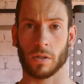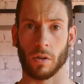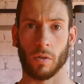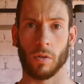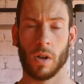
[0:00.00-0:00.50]

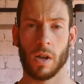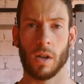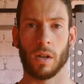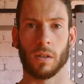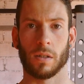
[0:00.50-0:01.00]
So
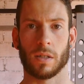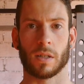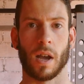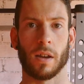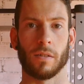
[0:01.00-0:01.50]
this
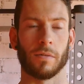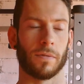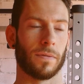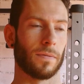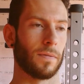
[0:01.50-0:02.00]

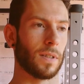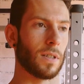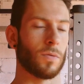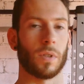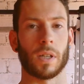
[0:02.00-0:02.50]

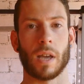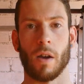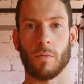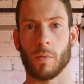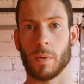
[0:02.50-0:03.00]
doesn't really
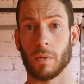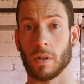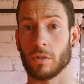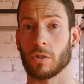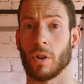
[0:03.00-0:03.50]
count for people
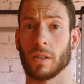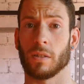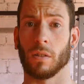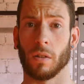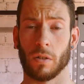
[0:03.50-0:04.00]
that are just trying
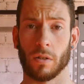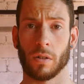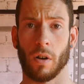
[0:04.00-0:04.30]
to learn.